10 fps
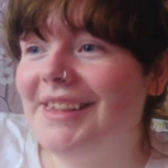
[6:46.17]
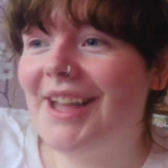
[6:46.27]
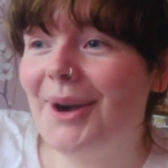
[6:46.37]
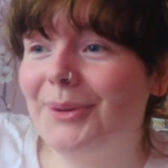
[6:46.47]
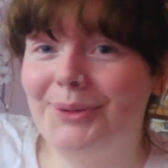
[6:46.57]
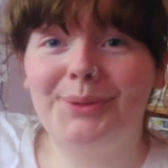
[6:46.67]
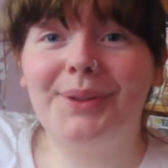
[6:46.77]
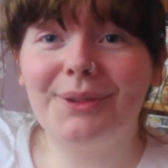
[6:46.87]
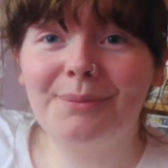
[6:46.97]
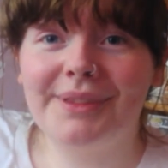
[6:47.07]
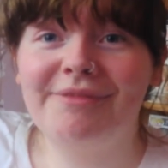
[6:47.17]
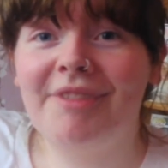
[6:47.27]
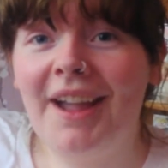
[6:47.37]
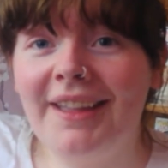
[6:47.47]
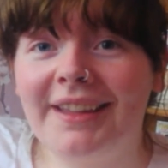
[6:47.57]
I was doing something
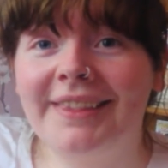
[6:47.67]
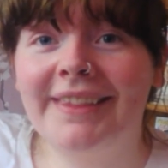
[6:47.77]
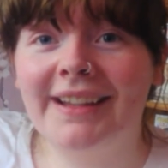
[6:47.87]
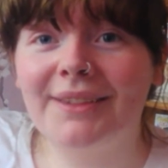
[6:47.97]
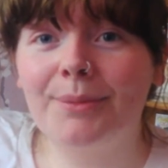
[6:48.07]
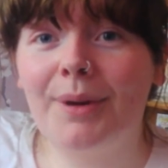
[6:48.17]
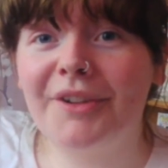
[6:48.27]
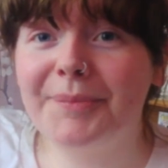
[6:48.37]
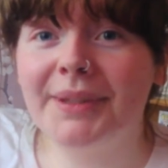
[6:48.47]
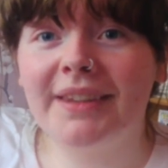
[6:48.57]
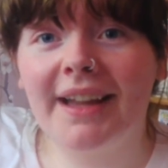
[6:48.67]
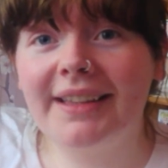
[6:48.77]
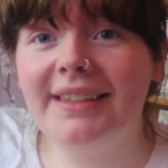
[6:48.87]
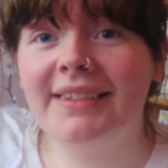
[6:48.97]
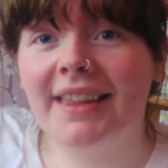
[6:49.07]
right, and that's what I've been
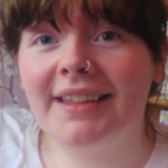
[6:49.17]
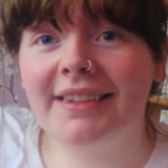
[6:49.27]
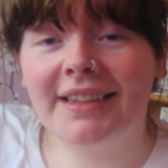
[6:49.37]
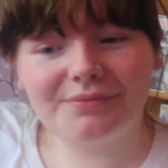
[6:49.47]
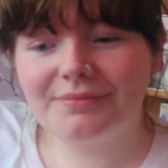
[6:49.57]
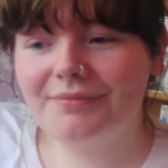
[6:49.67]
lacking lately.